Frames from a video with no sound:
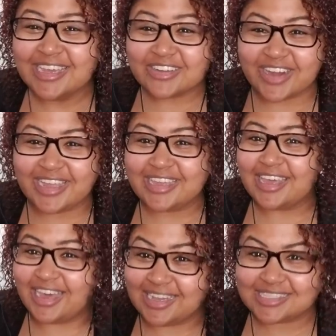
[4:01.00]
Right?
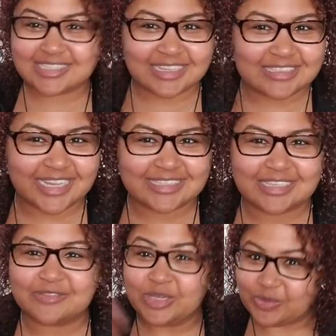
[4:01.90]
Us as a
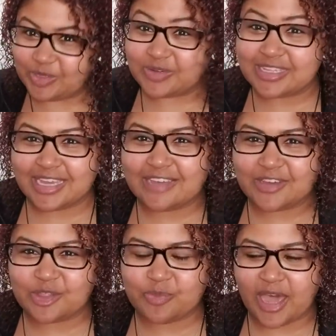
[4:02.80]
collective, we really have
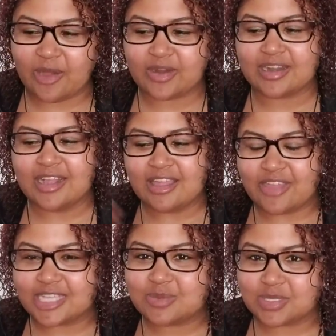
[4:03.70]
all the power.
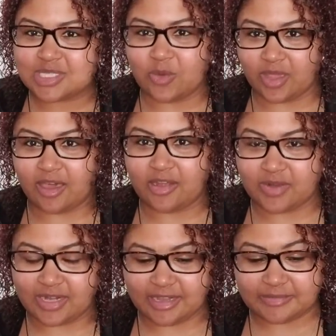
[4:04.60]
That's what's going on
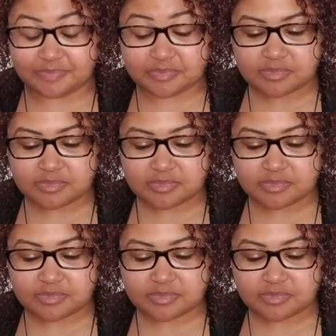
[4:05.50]
right now.